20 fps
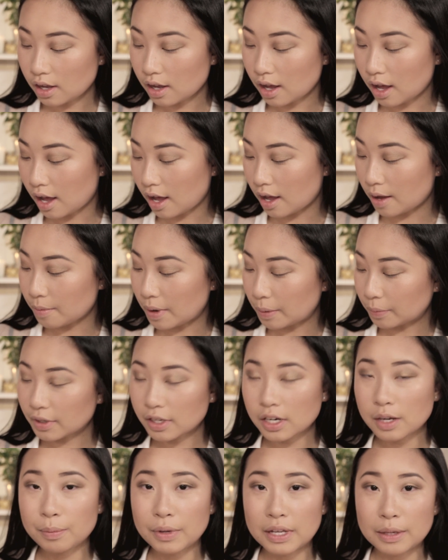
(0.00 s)
I'm
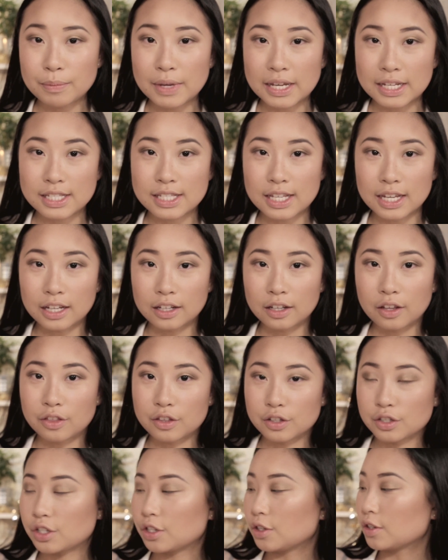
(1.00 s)
going to be mixing
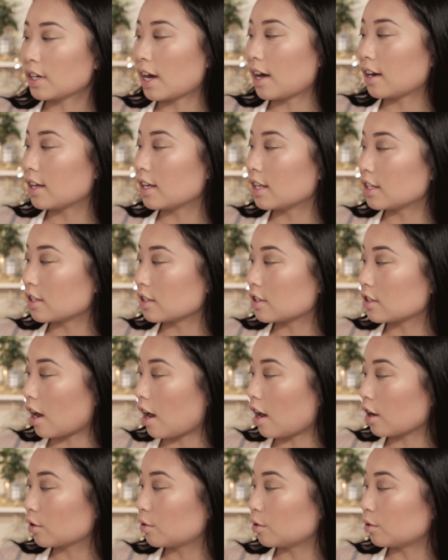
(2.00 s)
the two colours
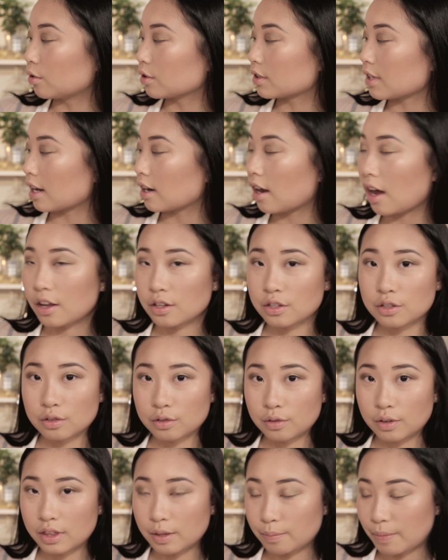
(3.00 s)
Dark Horse and
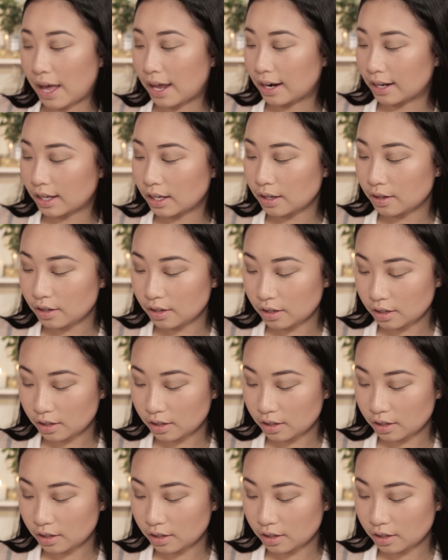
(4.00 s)
Hustle in the palette.